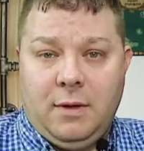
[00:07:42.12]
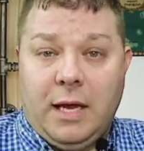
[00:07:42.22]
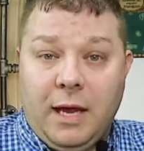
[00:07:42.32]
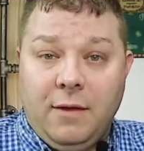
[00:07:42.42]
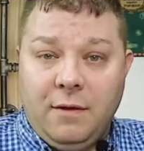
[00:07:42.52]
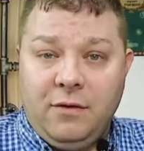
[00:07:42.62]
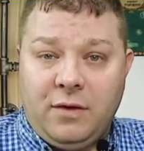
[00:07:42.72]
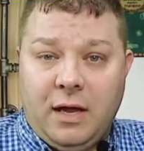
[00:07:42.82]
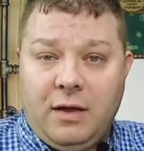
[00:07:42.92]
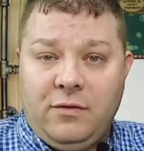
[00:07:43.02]
In this
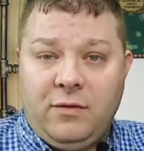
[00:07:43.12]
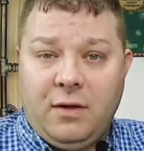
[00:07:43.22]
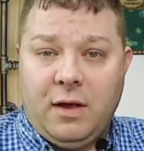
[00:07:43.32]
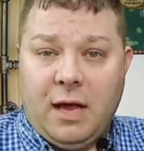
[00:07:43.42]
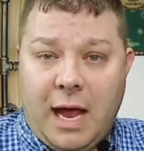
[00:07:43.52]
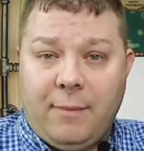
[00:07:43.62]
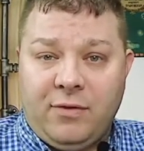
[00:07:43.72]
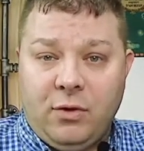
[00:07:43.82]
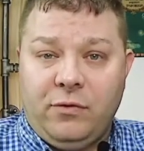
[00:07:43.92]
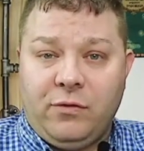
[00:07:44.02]
case,
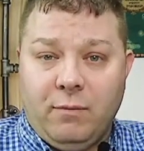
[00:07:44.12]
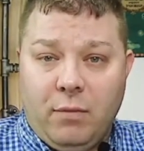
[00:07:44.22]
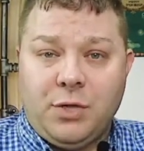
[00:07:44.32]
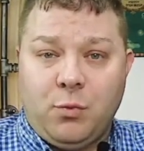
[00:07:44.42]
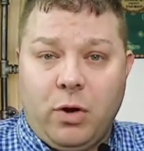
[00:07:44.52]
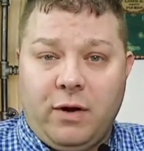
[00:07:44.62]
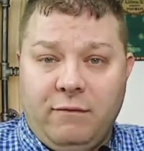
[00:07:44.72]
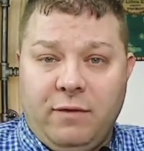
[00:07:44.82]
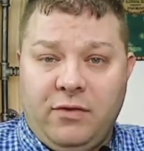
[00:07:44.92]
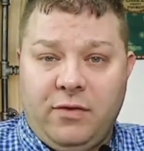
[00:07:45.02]
absolutes are much more
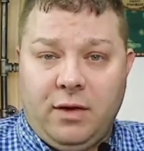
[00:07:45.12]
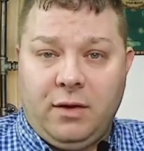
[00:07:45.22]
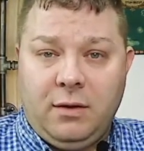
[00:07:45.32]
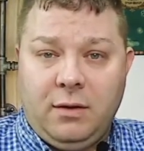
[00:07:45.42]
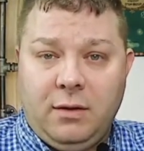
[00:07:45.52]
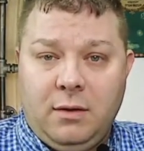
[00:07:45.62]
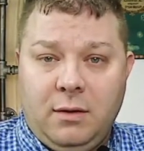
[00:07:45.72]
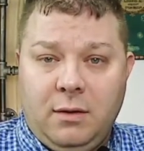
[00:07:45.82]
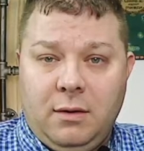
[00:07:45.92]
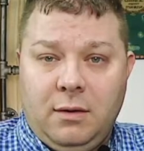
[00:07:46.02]
convincing.
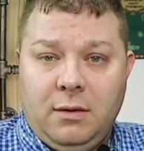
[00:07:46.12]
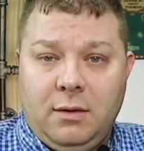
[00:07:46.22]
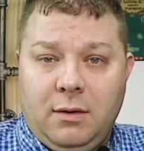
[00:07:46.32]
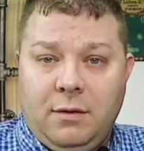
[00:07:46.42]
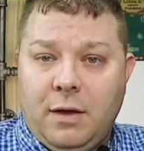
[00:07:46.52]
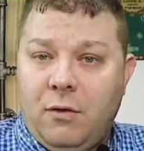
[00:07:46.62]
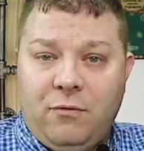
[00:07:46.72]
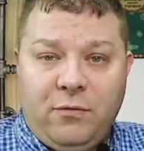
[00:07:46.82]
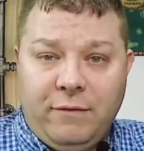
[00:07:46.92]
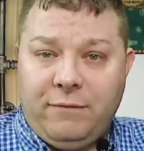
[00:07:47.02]
They
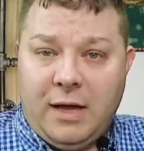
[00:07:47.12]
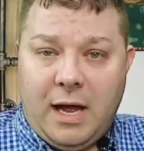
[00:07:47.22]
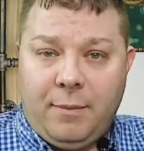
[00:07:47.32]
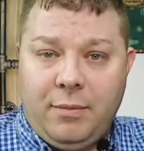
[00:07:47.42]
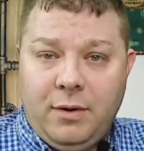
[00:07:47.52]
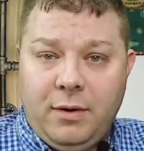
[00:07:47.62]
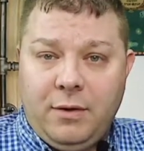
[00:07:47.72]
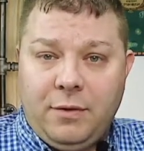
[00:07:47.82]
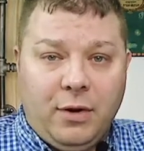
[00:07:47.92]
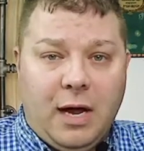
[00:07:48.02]
don't flip-flop,
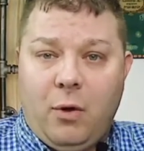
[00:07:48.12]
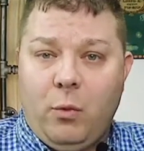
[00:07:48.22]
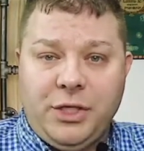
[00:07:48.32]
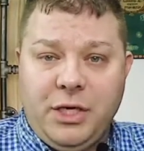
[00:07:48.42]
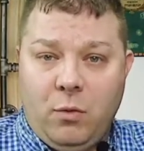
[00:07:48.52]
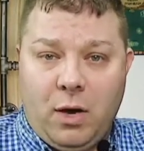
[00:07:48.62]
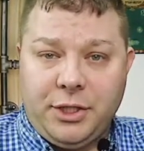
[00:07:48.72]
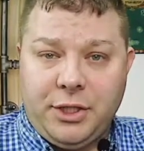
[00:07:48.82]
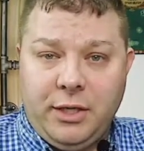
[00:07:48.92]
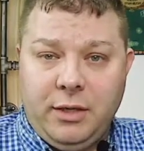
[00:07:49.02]
they're not
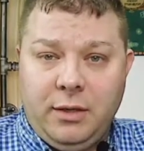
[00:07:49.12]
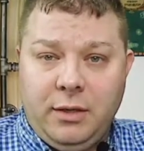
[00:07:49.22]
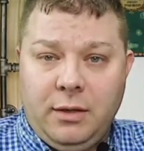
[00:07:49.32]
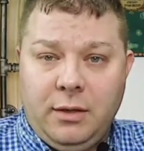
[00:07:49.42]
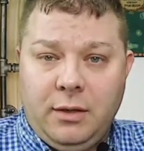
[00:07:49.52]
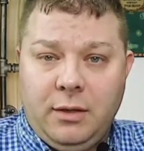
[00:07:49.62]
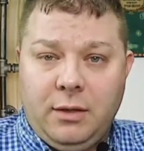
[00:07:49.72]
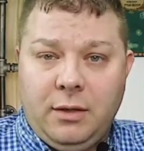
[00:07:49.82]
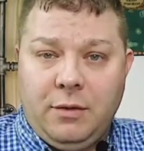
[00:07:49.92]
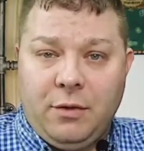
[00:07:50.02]
wishy-washy,
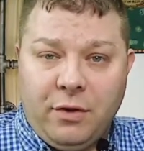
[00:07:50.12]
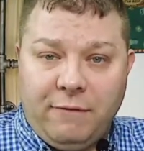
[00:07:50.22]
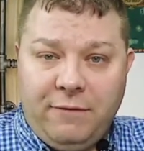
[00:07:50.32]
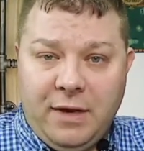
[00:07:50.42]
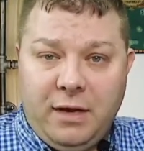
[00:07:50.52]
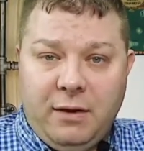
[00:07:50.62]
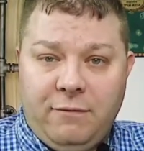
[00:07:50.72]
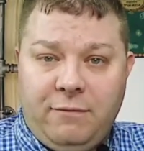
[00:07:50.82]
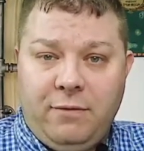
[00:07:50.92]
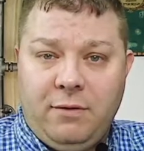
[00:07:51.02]
they're
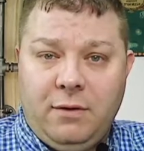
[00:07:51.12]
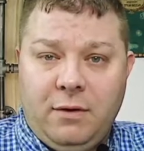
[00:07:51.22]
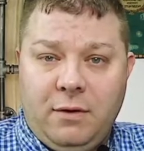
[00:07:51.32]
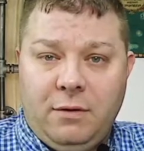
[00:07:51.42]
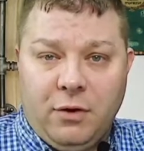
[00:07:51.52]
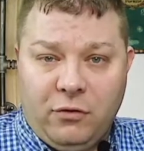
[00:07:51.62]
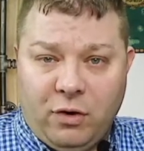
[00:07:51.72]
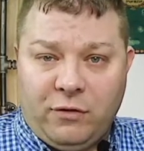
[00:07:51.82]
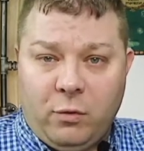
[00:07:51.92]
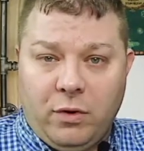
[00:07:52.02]
definitive, they're
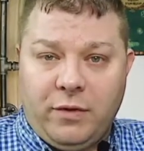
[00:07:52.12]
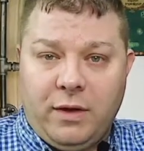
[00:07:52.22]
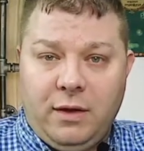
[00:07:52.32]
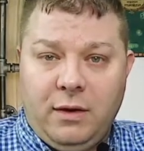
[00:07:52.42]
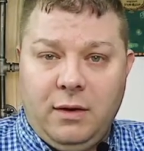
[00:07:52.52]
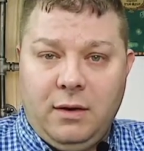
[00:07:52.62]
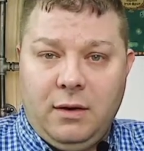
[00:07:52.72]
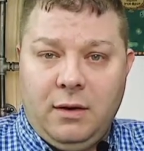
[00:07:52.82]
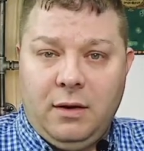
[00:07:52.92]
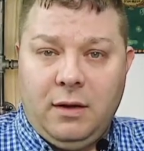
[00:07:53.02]
trustworthy.
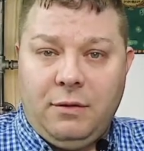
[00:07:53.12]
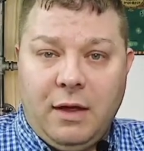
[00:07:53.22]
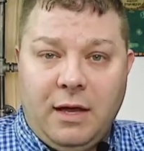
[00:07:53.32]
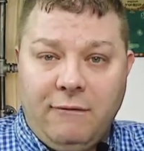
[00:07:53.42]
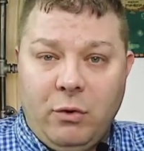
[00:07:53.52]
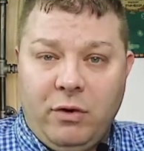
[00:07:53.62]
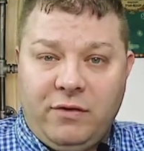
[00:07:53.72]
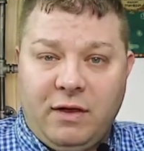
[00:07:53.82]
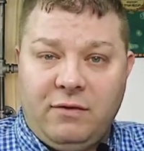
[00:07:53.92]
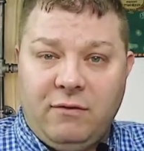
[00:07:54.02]
They give you a
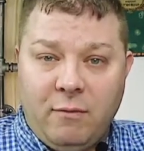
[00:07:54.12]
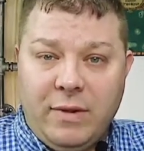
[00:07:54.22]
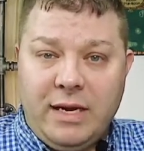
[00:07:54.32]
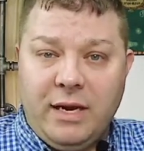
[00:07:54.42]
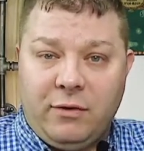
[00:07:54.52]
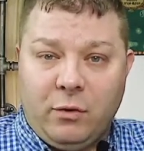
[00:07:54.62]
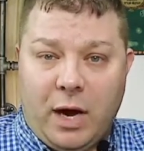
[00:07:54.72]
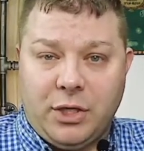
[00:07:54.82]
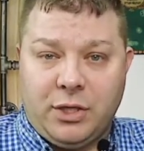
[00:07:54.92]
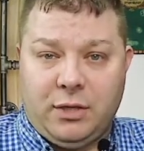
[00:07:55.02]
sense of immediate
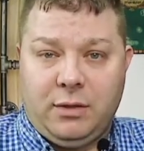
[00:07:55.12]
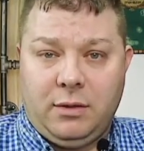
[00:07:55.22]
direction.